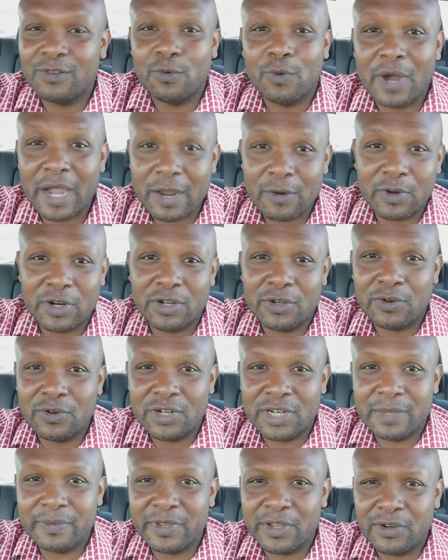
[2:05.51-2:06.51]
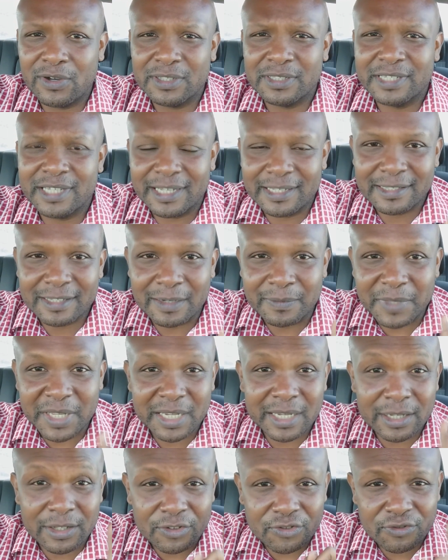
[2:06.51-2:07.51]
why I want to go there because there's
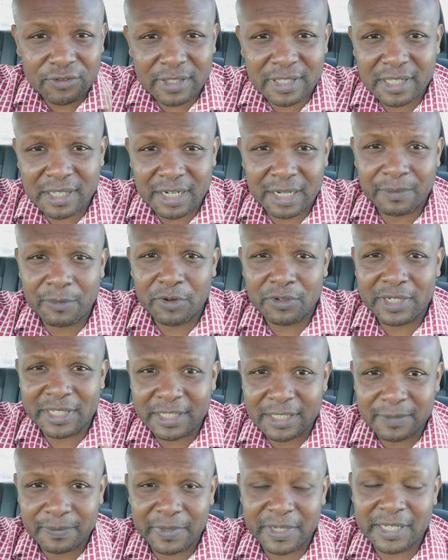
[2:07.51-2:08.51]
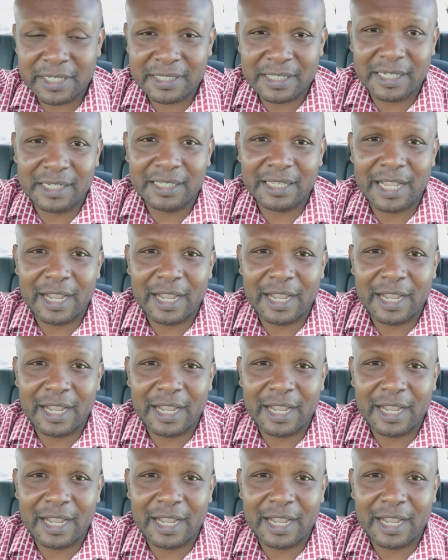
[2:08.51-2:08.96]
something interesting about this place that